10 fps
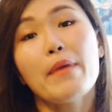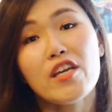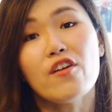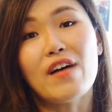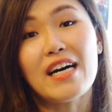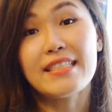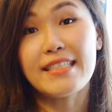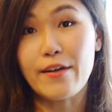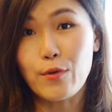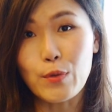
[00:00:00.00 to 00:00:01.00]
Many of us
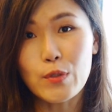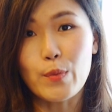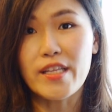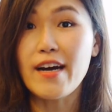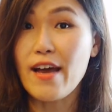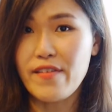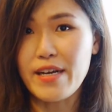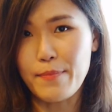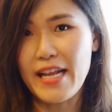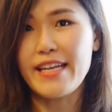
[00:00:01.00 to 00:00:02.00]
set goals without having
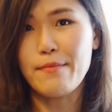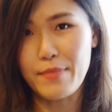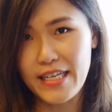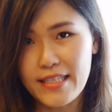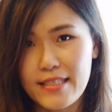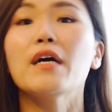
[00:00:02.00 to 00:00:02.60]
a plan in place.